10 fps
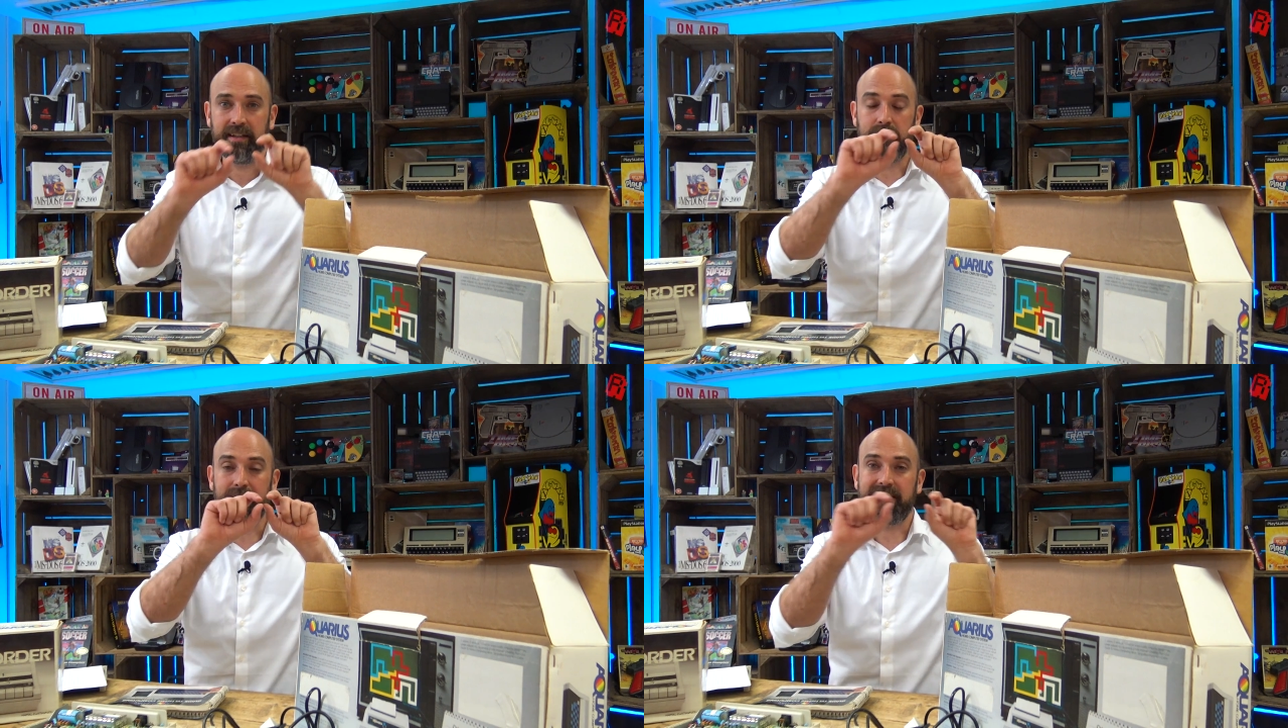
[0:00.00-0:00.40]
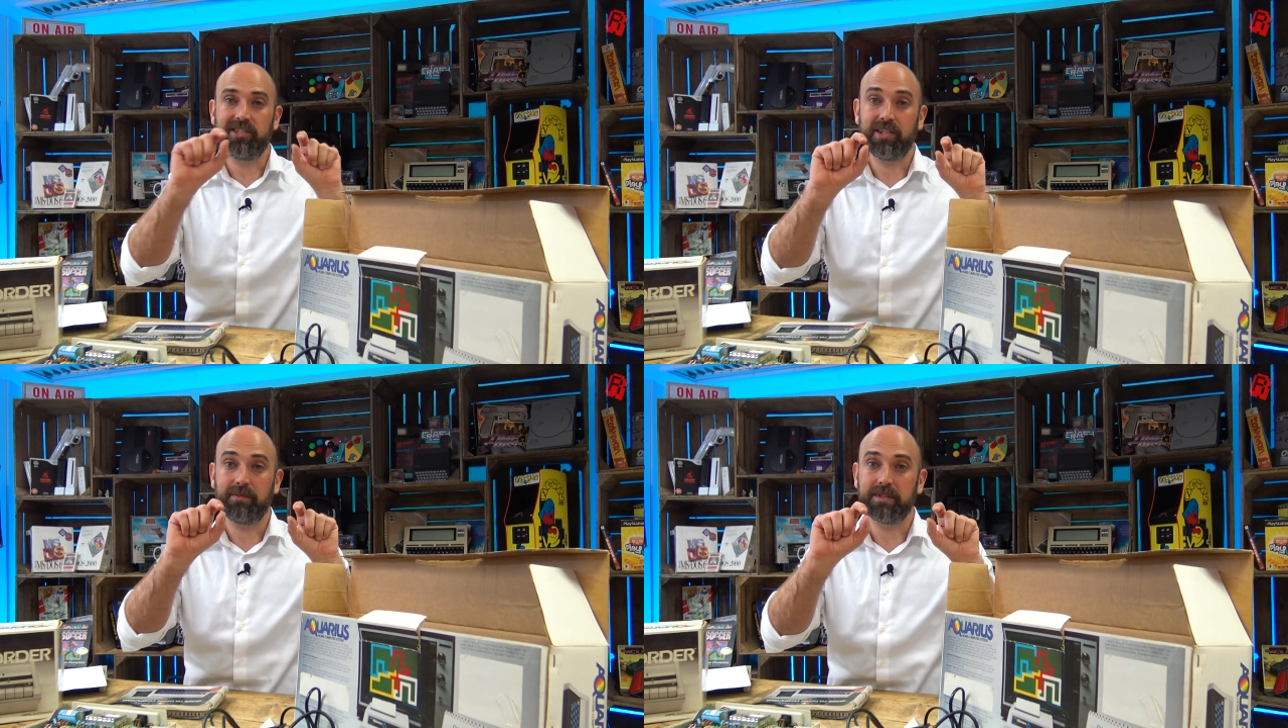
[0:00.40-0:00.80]
the
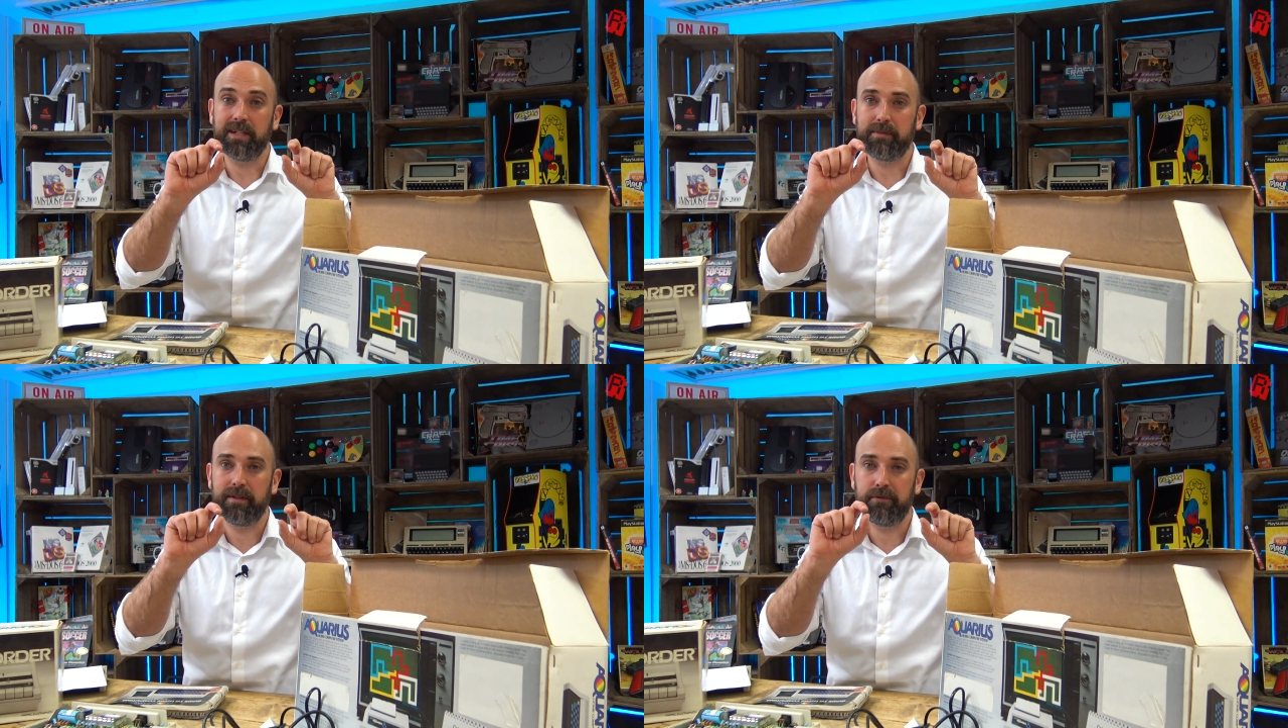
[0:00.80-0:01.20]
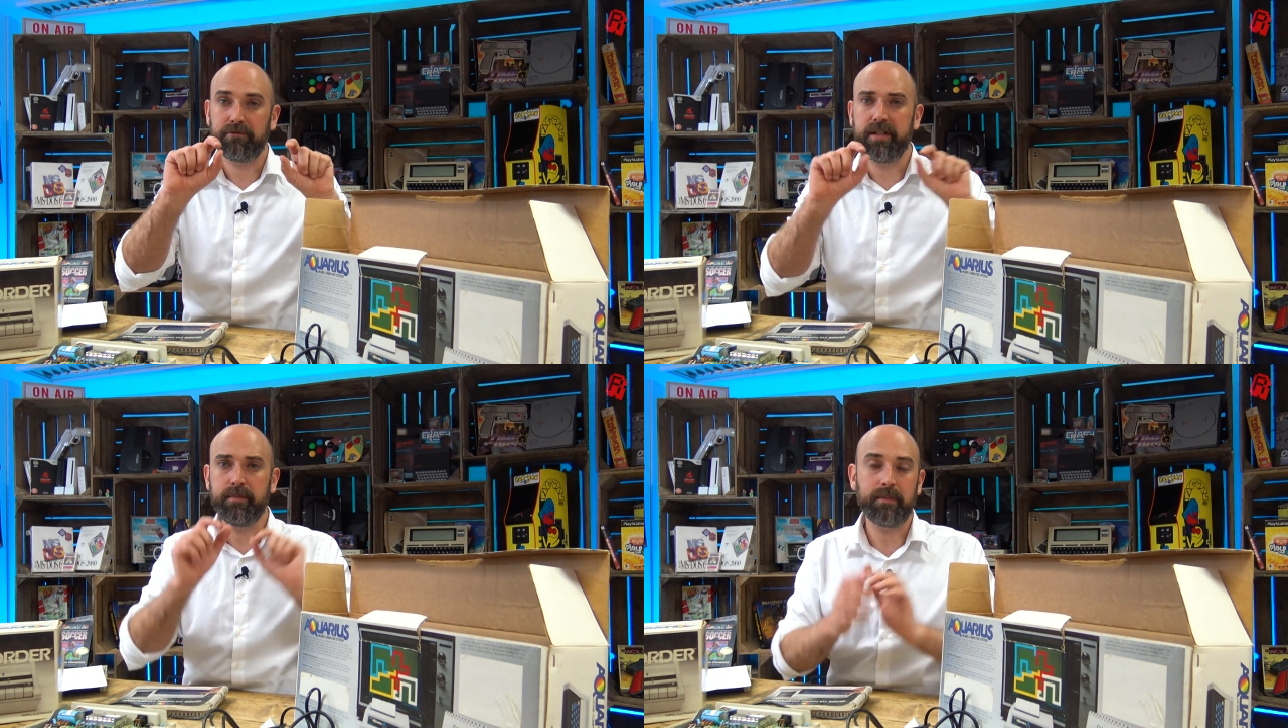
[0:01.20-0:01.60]
message comes up,
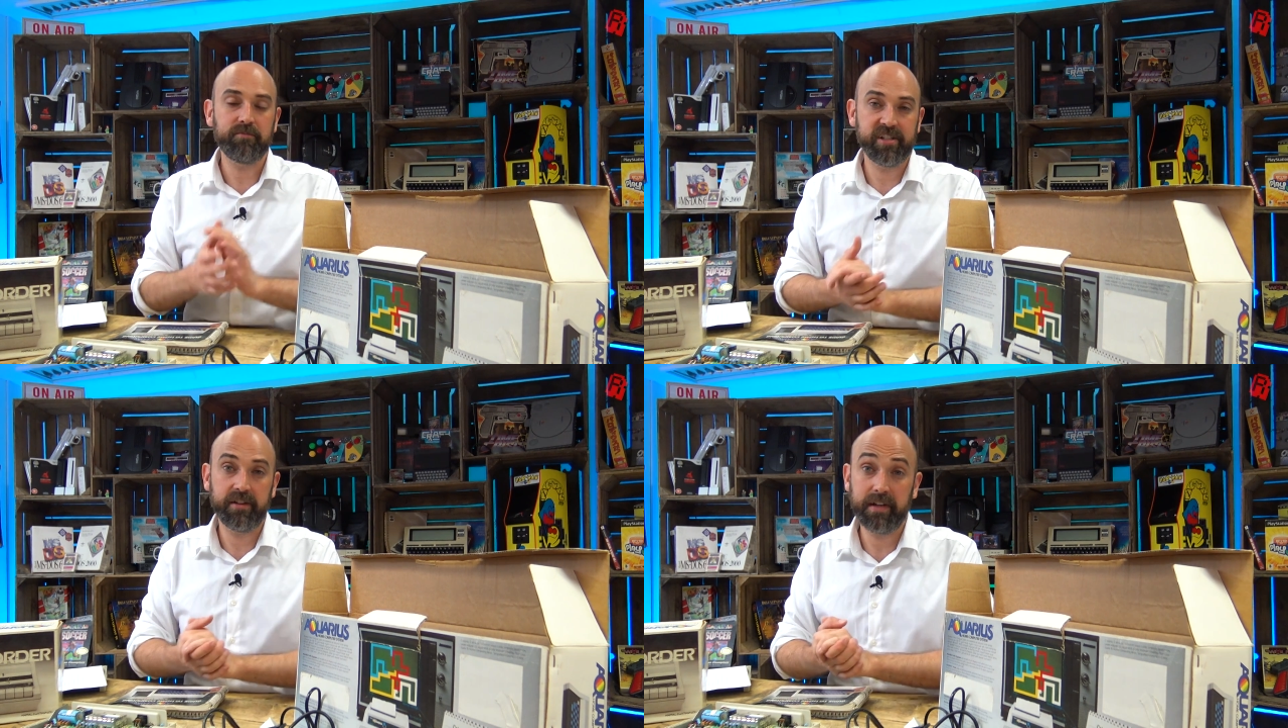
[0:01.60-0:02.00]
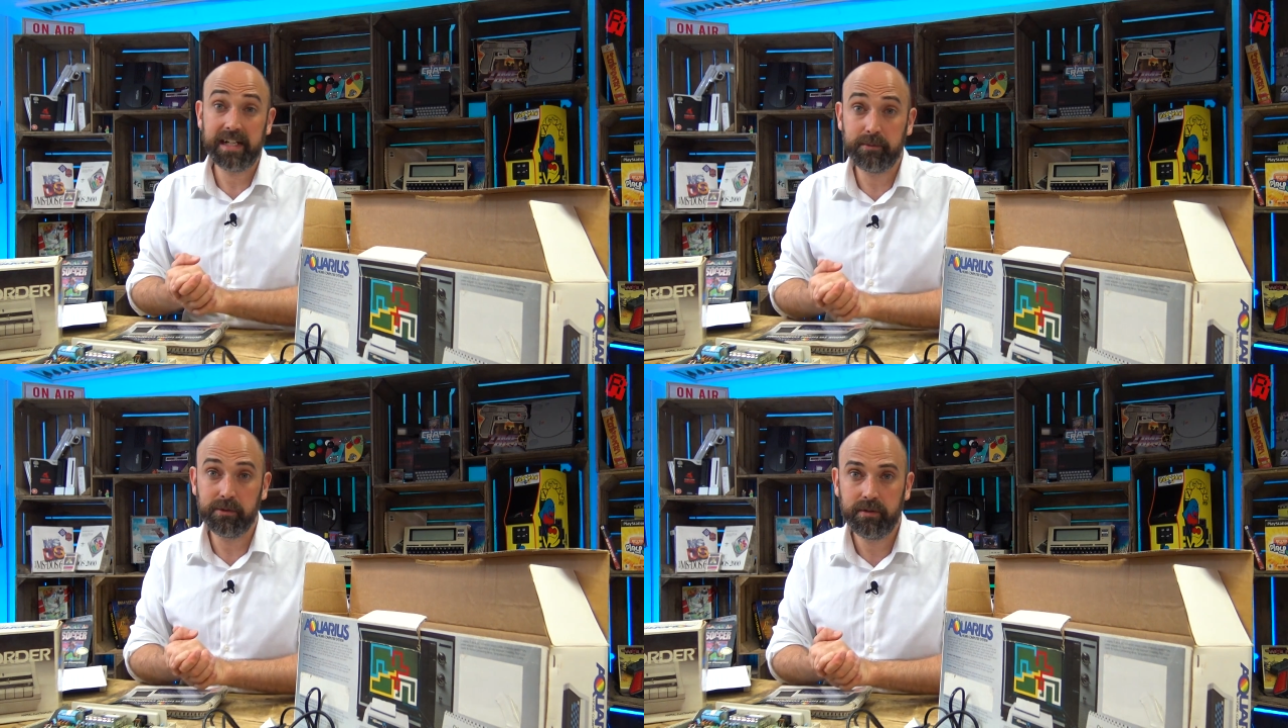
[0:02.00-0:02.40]
free memory
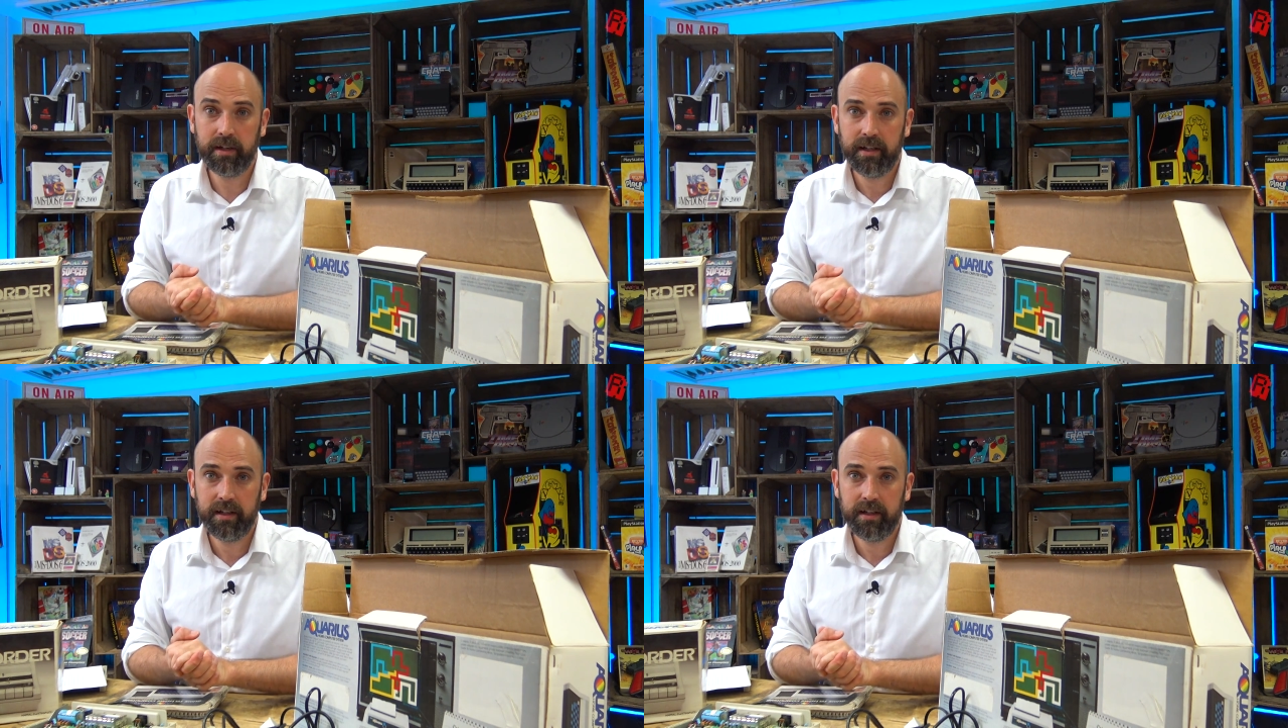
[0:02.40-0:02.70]
available,